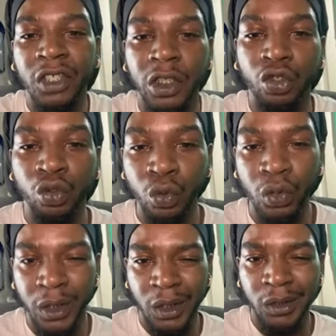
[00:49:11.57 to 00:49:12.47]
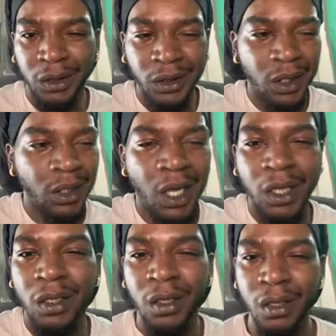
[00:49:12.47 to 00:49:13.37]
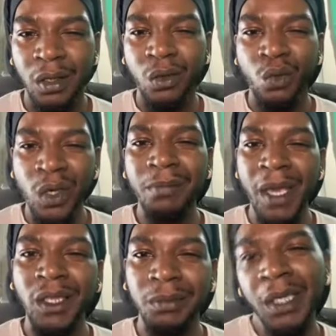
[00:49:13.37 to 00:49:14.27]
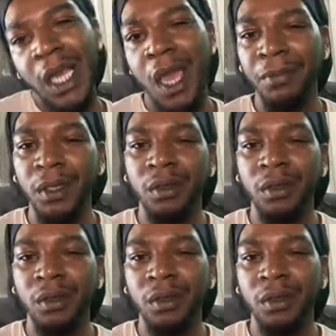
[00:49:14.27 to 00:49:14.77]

to truly understand, like, what makes me happy?